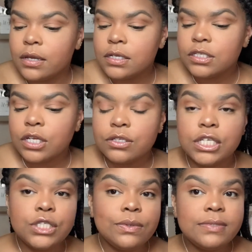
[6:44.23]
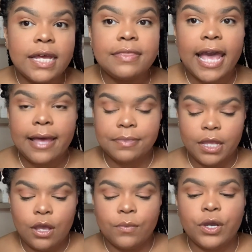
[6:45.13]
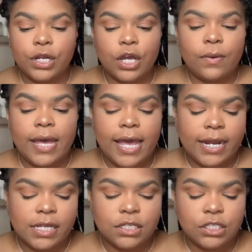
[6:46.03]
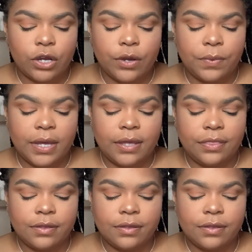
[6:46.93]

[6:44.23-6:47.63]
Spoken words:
So since we've done that, we're gonna go ahead and start with